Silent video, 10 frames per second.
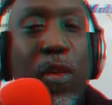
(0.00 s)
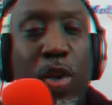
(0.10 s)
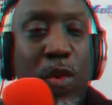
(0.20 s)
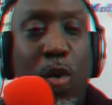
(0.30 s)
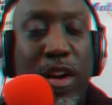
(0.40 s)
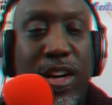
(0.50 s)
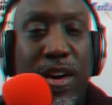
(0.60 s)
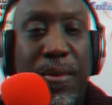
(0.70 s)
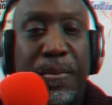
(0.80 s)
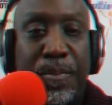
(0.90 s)
where you want to
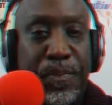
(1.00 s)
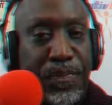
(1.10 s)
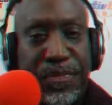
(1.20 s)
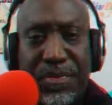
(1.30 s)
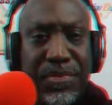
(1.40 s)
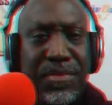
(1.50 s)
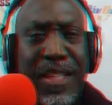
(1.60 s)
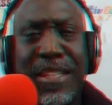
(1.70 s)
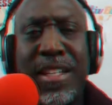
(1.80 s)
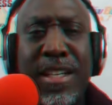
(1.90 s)
go?
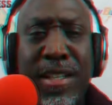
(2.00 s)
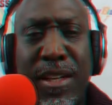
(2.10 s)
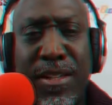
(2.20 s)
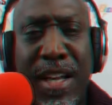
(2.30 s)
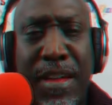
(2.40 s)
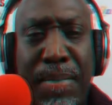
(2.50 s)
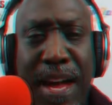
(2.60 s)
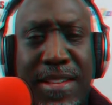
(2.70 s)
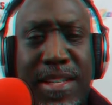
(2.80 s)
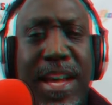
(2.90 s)
Zig Ziglar said it
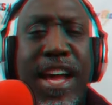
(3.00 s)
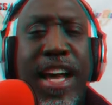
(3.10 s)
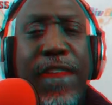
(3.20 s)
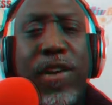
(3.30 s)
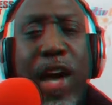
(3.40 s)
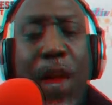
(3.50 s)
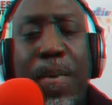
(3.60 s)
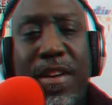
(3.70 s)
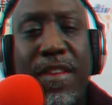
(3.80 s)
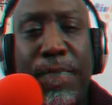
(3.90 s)
best. If you help
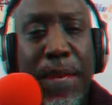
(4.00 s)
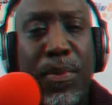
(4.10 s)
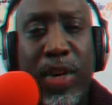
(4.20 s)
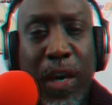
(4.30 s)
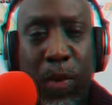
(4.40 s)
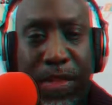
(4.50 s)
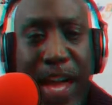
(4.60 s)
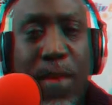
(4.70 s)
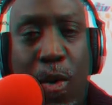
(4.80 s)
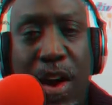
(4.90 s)
enough people get what
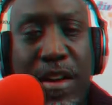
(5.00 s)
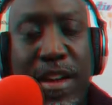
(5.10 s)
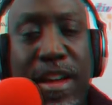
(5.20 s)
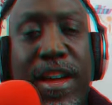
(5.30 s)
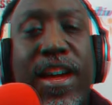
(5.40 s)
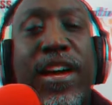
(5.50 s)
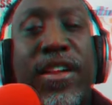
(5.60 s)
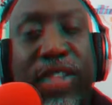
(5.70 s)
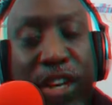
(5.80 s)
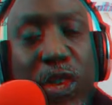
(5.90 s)
they want,
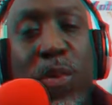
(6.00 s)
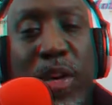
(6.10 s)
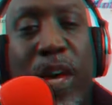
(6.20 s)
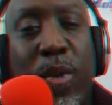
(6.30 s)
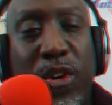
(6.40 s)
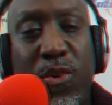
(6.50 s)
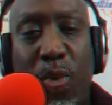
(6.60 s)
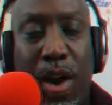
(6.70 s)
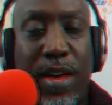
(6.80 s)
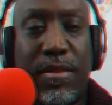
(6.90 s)
then you will get what you
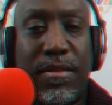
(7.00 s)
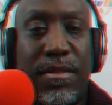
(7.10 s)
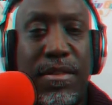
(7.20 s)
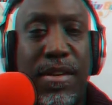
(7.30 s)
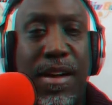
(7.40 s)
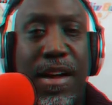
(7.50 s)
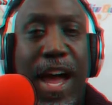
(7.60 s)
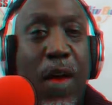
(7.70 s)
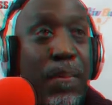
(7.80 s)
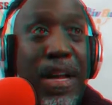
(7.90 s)
want.
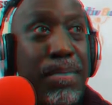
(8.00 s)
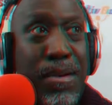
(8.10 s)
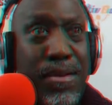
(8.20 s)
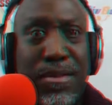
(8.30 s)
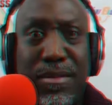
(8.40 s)
Help people.